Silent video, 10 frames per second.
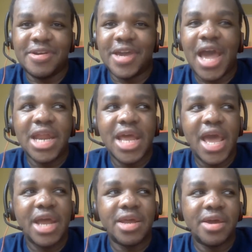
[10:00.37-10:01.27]
kind of
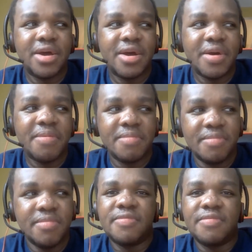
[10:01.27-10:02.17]
had a
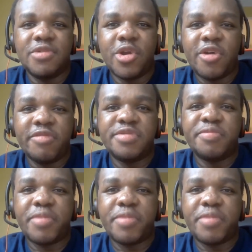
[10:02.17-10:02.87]
nervous